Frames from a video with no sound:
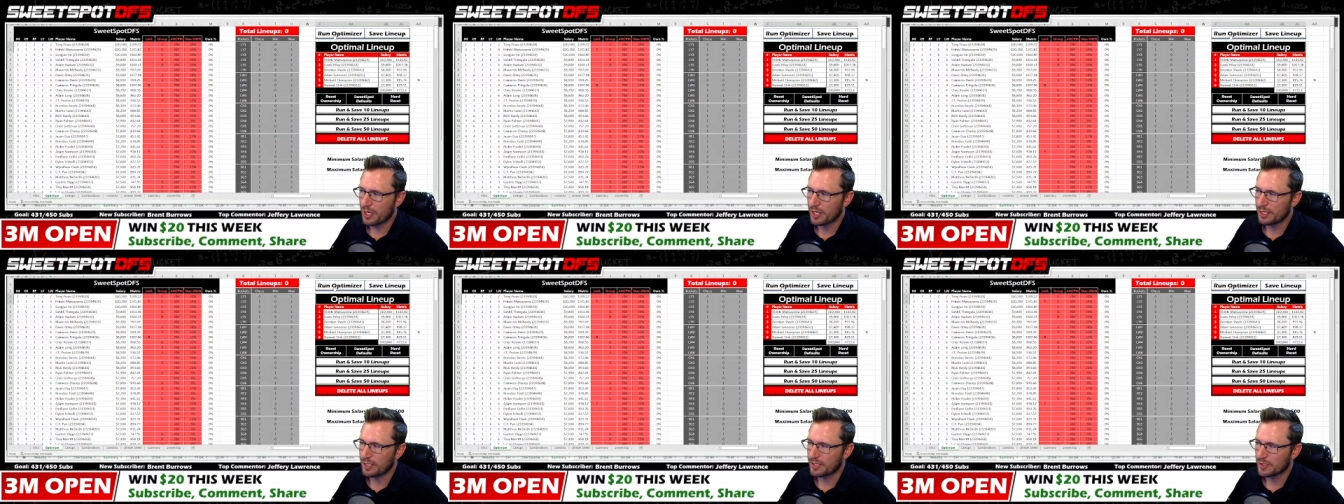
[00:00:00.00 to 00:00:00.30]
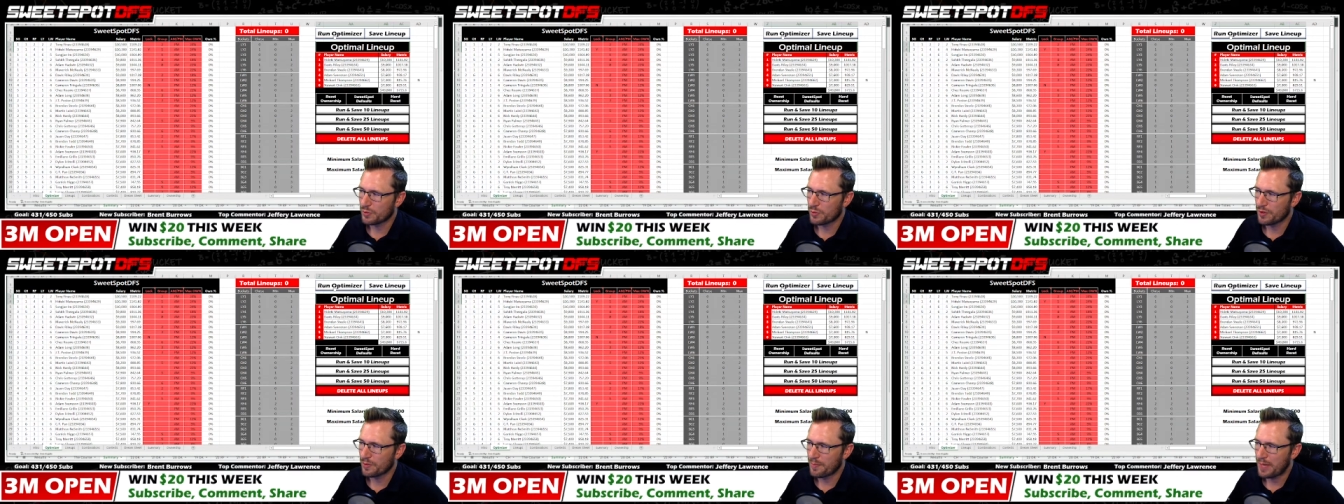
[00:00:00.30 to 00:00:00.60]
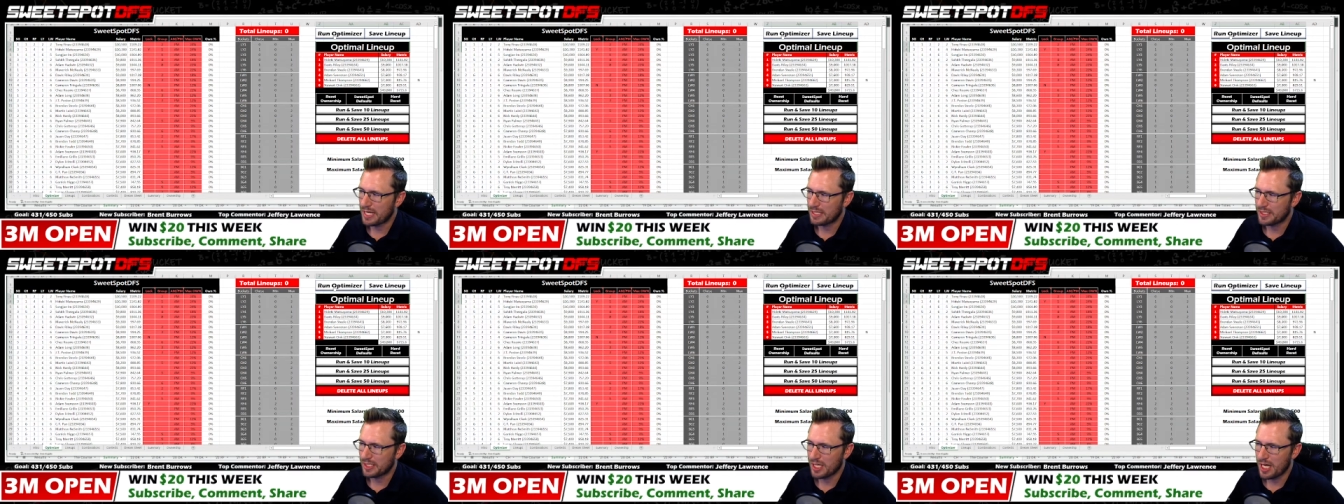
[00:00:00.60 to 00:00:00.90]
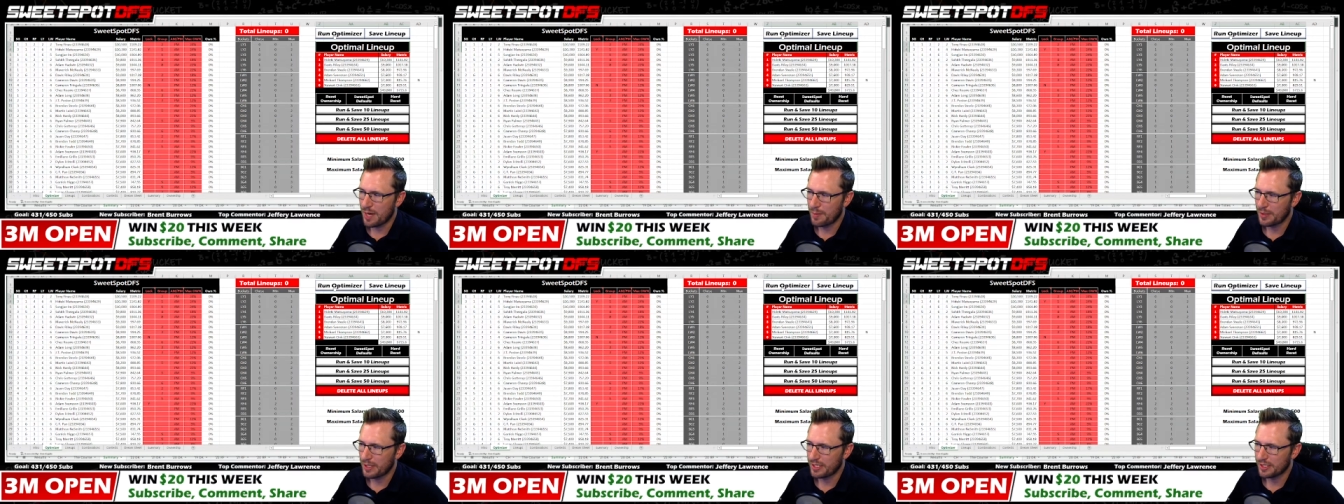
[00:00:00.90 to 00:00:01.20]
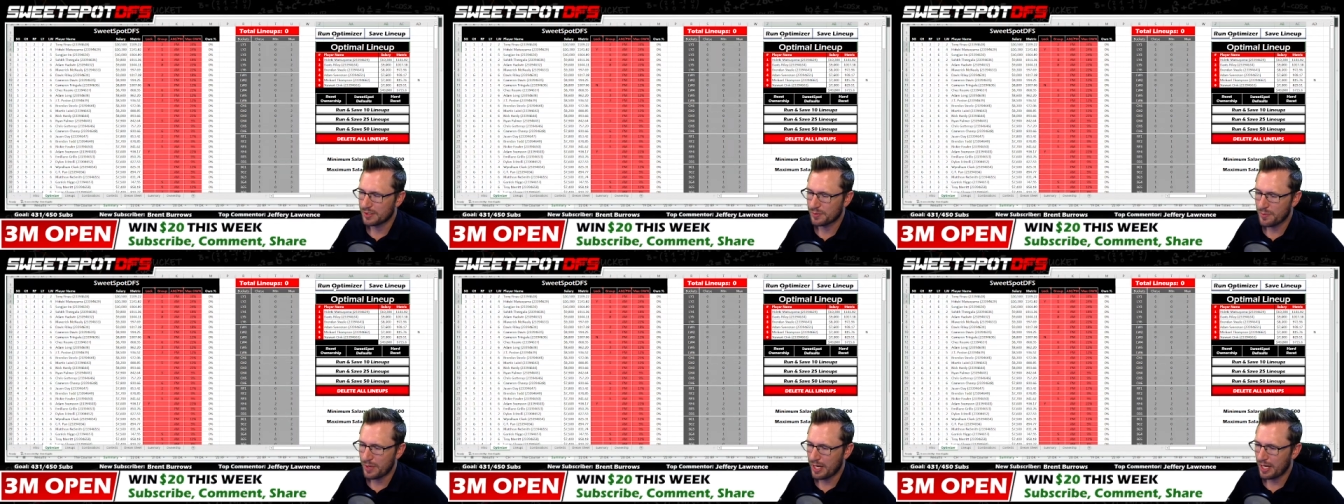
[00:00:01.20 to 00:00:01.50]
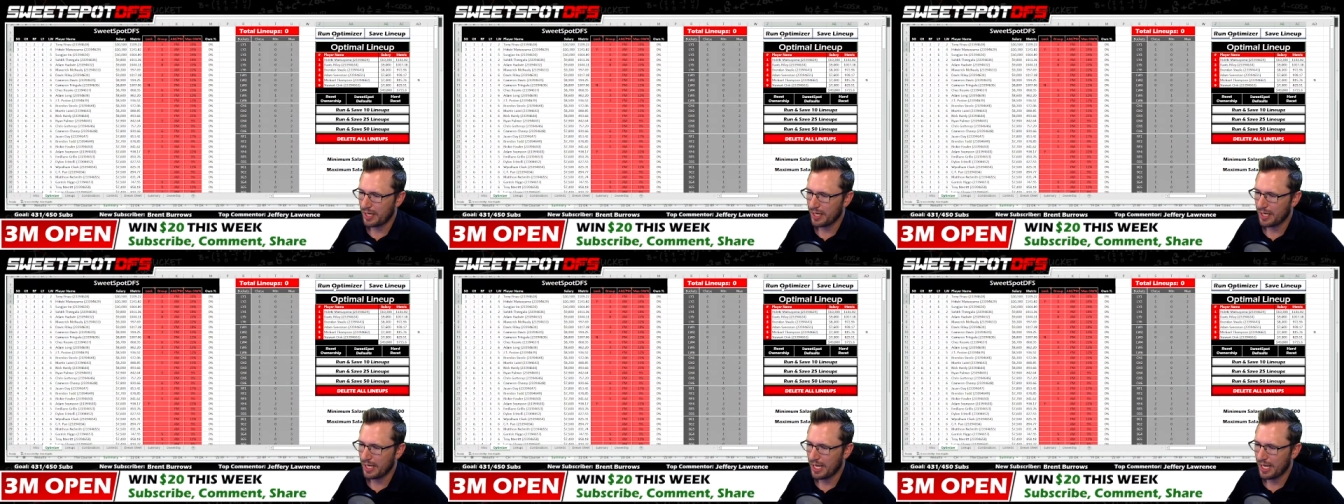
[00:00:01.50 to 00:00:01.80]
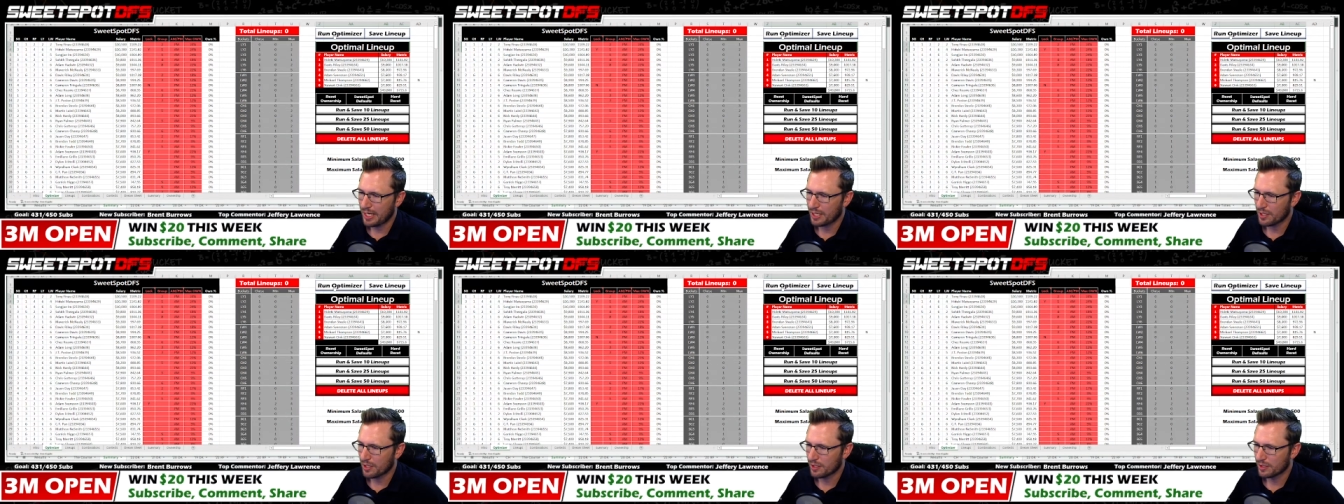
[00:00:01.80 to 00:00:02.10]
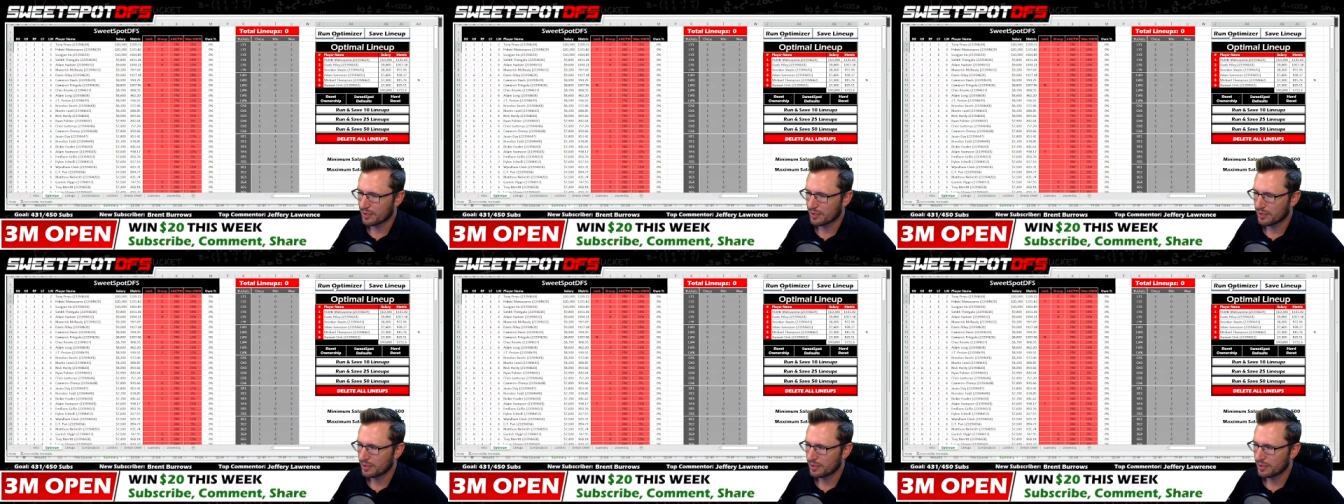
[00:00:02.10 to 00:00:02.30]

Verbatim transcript: this with Matsuyama as my anchor